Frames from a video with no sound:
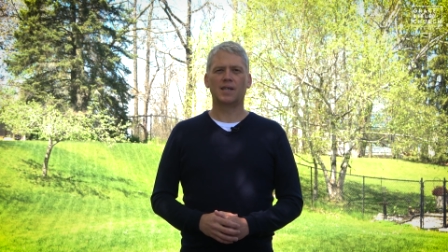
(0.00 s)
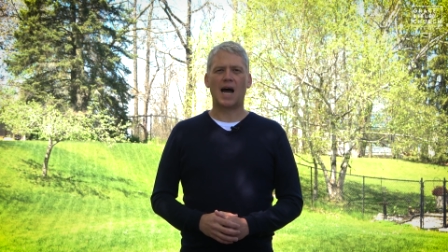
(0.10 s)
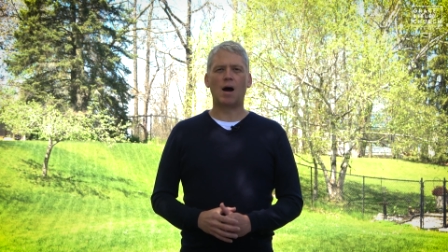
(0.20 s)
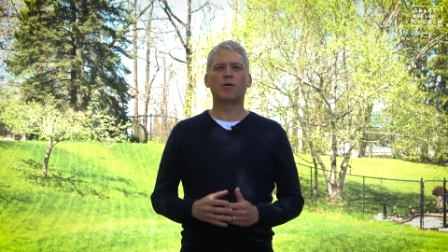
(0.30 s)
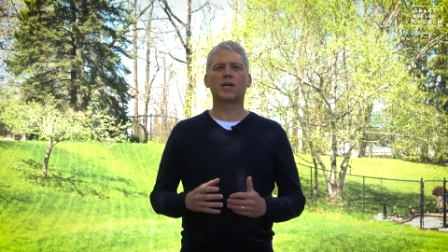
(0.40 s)

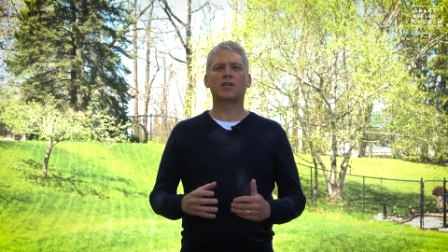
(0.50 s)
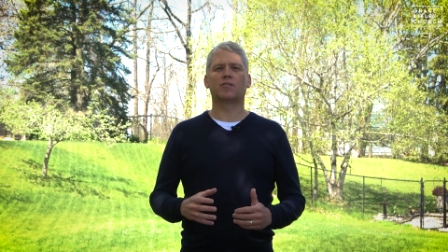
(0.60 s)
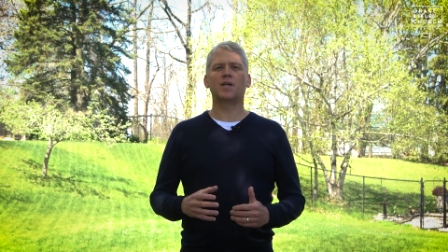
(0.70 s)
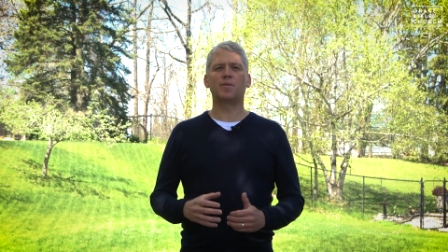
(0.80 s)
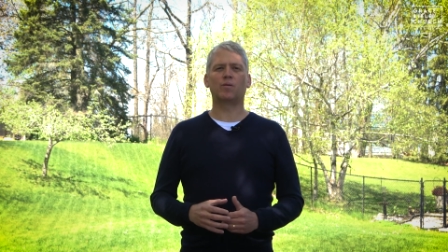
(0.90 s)
Our
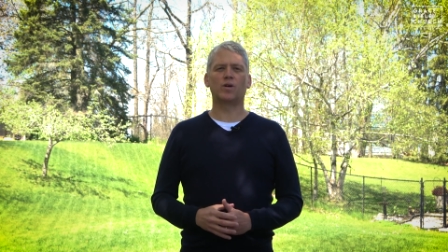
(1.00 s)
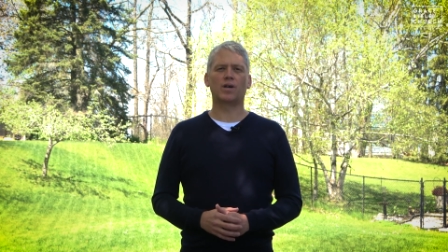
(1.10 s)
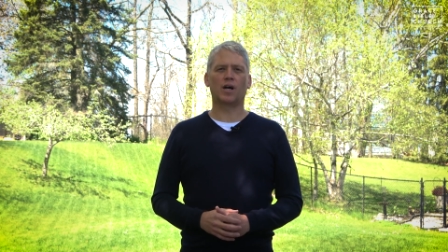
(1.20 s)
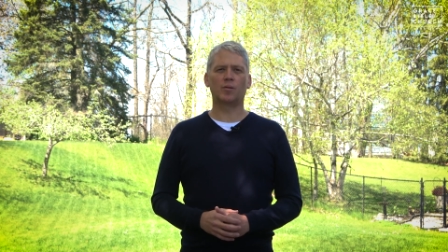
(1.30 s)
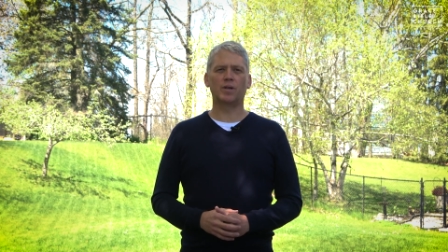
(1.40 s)
agreement with
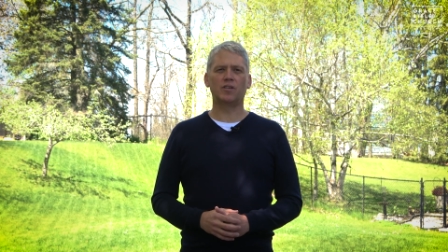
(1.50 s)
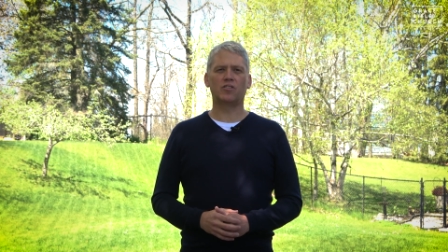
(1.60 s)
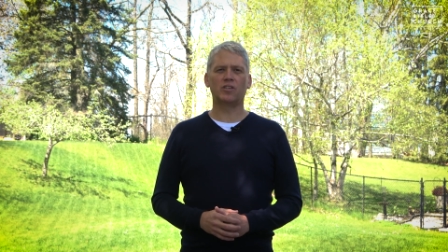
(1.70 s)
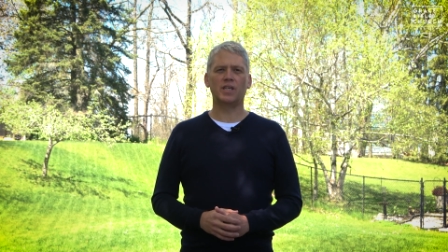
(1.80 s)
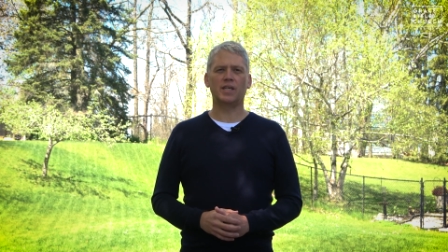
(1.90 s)

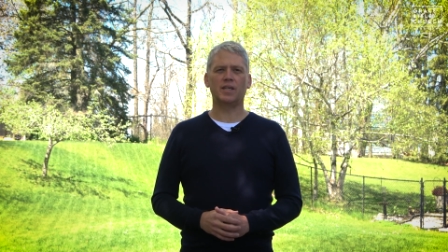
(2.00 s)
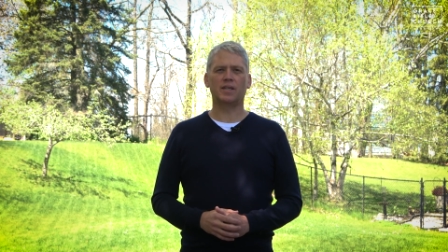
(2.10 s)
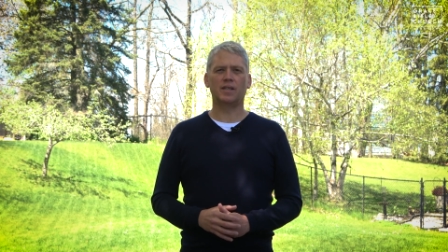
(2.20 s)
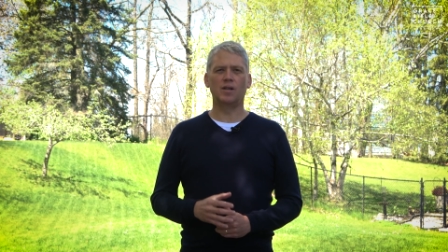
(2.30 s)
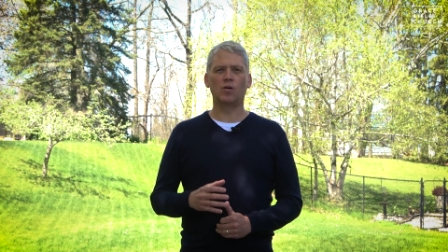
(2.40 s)
RBC
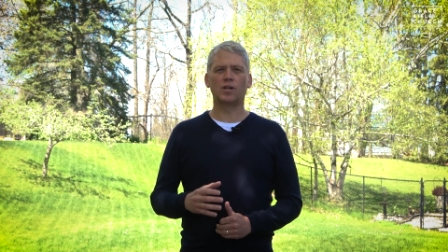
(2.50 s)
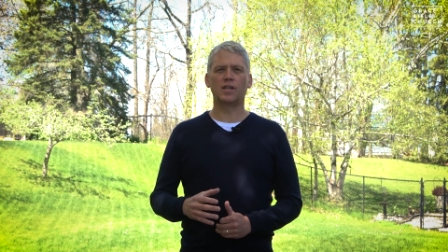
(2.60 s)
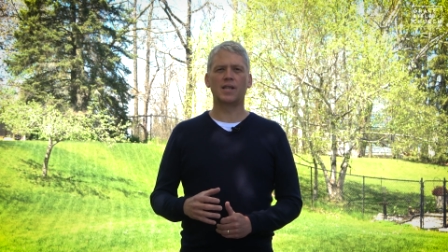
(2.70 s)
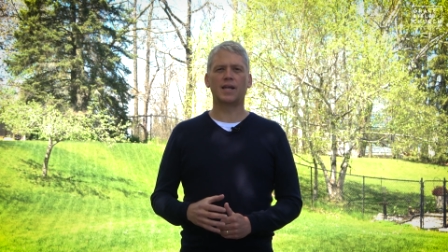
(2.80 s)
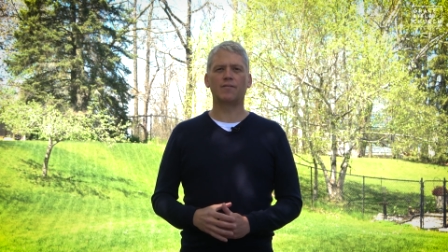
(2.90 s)

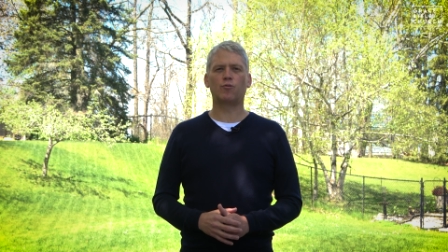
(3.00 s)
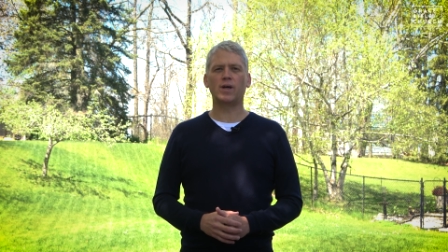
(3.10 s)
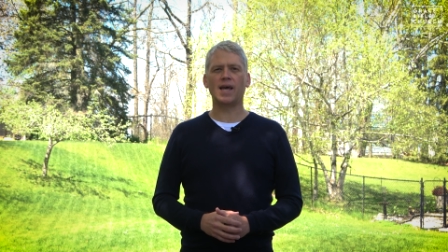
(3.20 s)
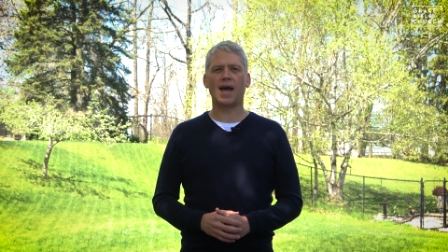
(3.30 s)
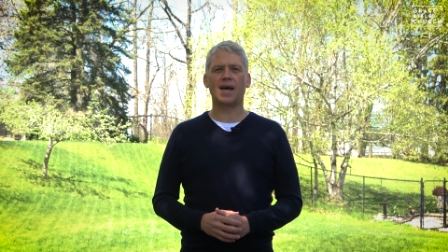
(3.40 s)
noted that if
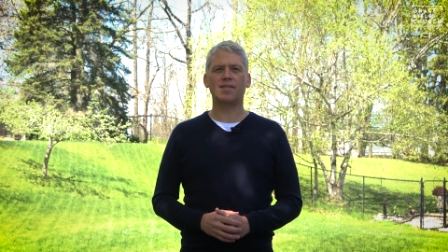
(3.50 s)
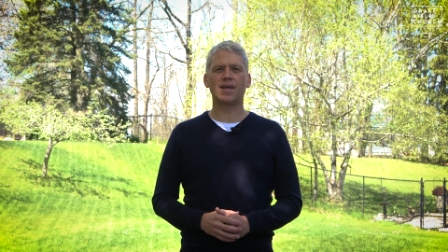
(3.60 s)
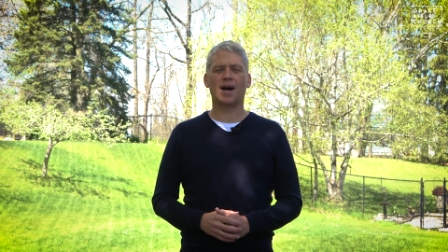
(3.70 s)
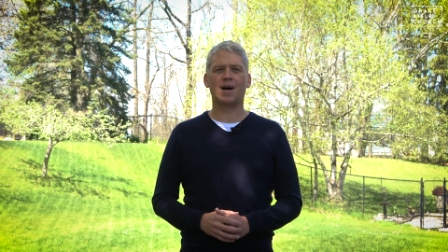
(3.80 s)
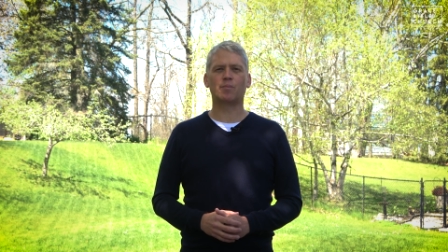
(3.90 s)
we had
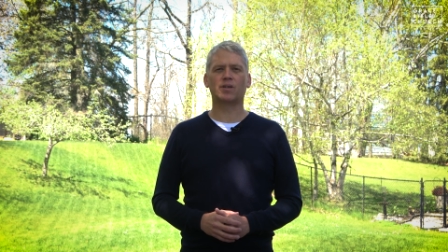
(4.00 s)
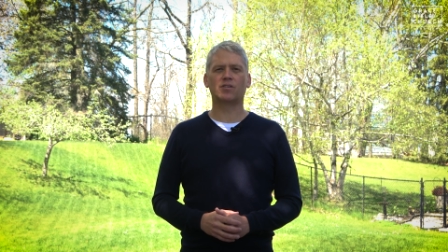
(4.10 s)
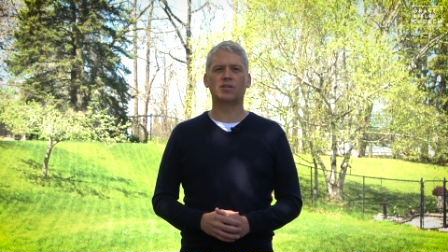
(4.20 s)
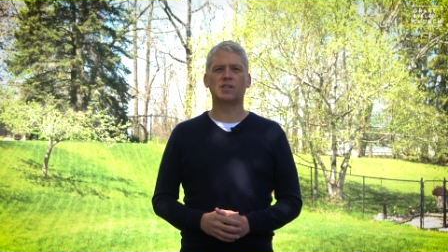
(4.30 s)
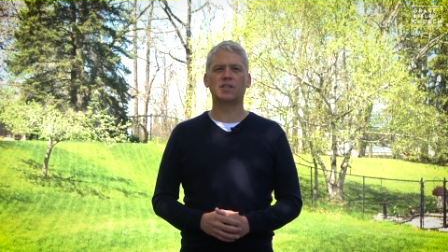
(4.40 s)
the
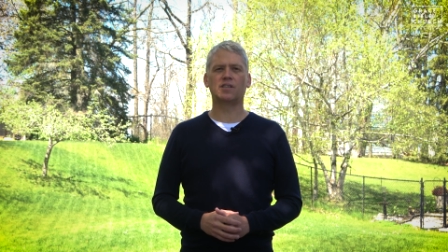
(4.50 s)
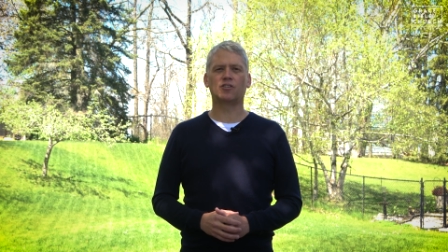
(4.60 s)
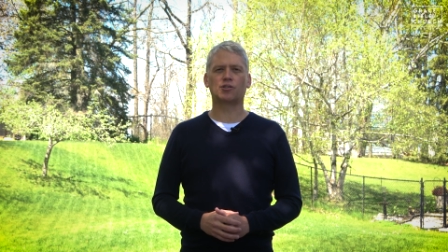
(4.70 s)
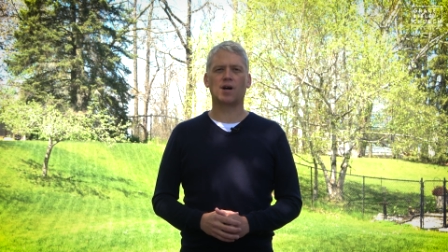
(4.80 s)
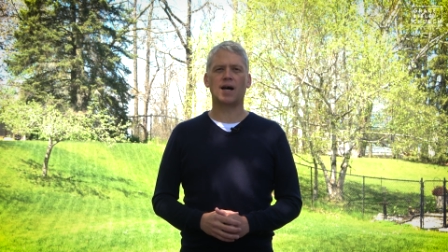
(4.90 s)
opportunity to
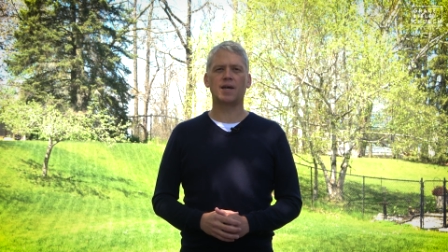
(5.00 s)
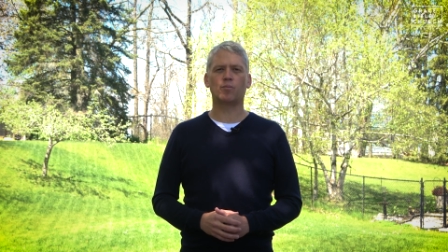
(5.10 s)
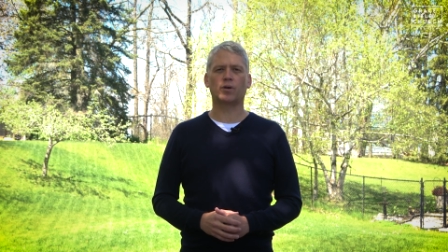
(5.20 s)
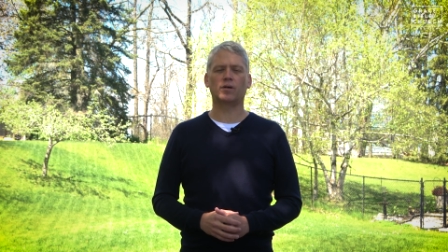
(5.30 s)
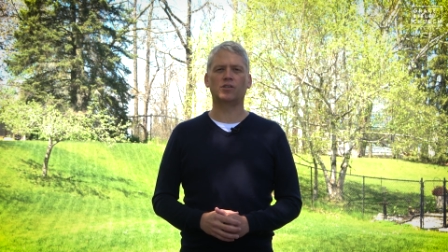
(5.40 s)
try and
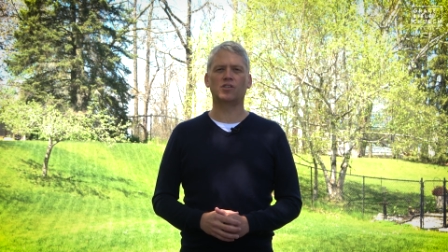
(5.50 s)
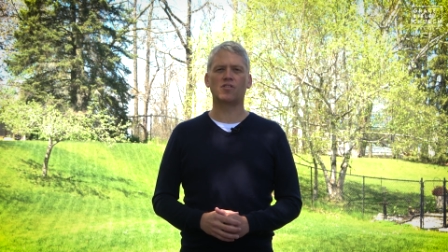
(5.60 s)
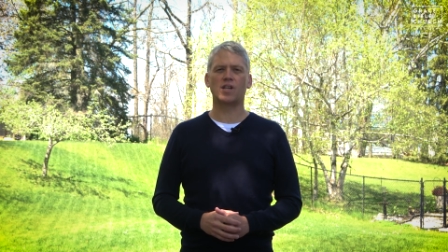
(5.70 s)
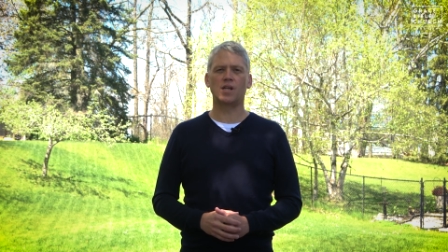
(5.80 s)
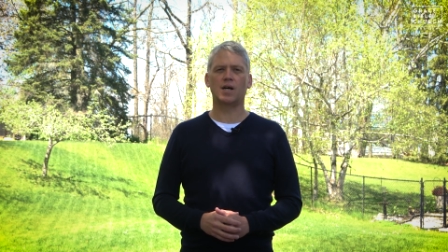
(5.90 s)
purchase
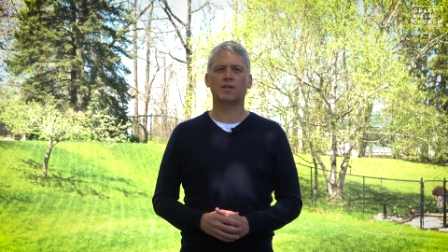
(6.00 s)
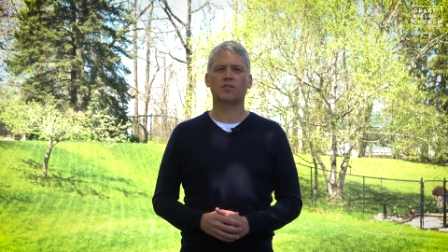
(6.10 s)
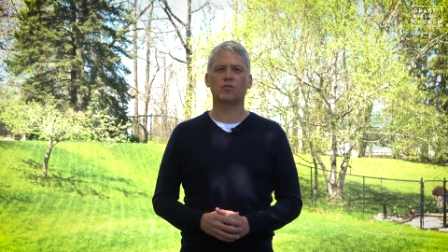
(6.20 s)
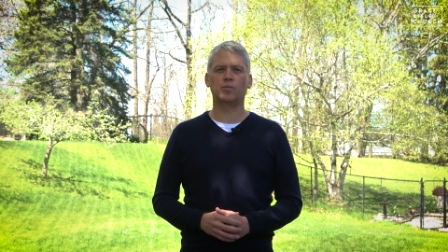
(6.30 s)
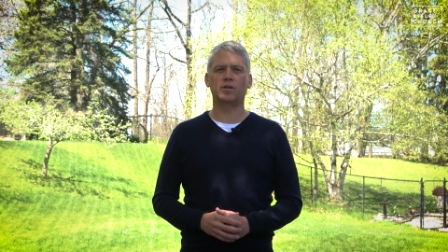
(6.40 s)
the
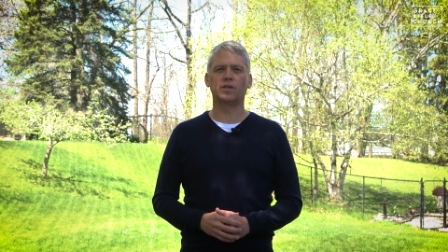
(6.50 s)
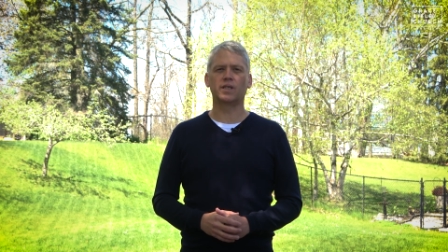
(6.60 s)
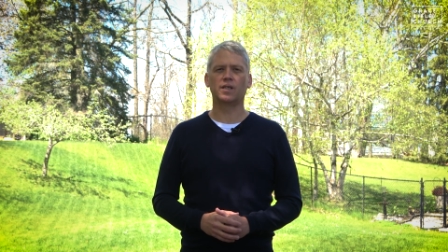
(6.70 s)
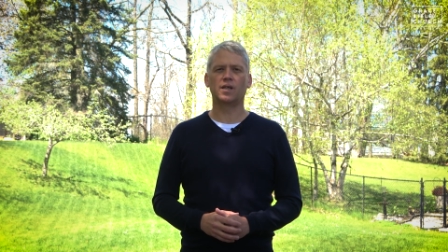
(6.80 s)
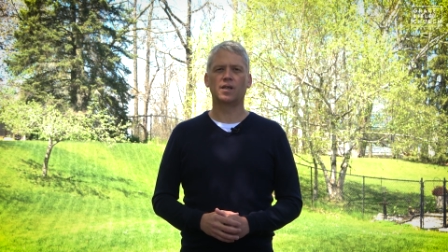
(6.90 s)
Noxes building,